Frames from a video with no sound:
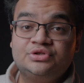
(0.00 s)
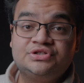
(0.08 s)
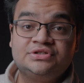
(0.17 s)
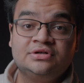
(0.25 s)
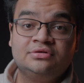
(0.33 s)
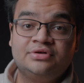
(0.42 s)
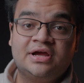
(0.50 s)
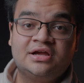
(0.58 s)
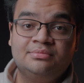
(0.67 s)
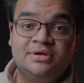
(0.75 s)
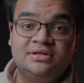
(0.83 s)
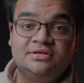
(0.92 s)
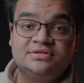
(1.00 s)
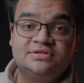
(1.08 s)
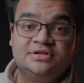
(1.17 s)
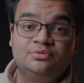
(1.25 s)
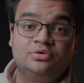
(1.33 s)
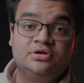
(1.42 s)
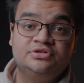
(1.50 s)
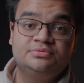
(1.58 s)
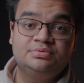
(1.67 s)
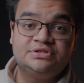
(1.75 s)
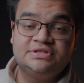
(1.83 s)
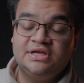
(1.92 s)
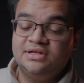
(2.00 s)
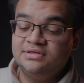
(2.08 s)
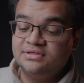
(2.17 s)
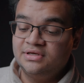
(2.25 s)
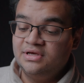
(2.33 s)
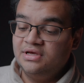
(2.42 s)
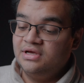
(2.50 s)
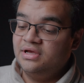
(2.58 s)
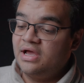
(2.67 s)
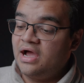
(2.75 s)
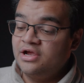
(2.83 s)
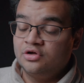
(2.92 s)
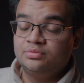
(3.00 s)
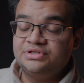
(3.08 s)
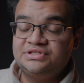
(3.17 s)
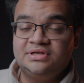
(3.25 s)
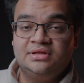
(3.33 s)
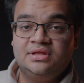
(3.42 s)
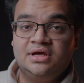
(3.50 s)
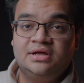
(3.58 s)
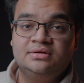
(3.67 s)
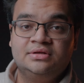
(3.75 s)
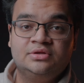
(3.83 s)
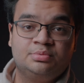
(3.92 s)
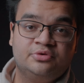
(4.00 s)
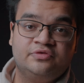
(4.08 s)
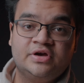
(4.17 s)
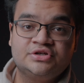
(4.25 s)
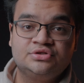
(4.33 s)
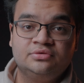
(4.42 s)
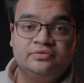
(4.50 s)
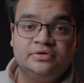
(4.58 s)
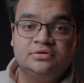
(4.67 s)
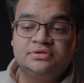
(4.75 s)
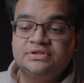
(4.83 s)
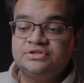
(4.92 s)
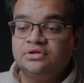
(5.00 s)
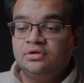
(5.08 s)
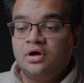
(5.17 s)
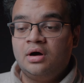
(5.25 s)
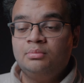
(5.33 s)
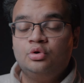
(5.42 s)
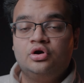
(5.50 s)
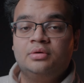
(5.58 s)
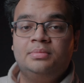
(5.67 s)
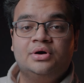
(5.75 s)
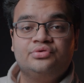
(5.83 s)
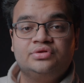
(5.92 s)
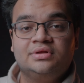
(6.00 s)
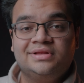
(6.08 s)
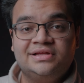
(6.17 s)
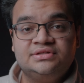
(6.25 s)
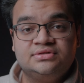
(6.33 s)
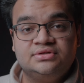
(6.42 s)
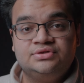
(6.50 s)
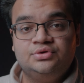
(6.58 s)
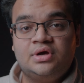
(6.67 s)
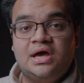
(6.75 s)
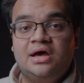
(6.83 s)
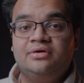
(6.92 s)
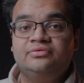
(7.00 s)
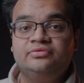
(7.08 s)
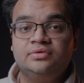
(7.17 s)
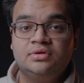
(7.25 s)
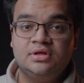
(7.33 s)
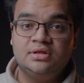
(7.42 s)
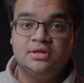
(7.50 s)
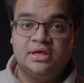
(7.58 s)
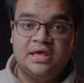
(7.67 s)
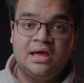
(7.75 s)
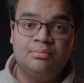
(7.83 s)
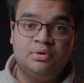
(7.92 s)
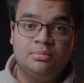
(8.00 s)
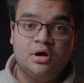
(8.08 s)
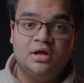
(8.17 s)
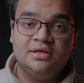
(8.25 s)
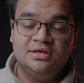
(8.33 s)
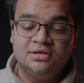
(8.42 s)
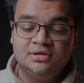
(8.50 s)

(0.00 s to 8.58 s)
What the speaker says: still recommend this thing 100%. I always say that in the professional field, it's a lot more about the lenses you have than the camera body.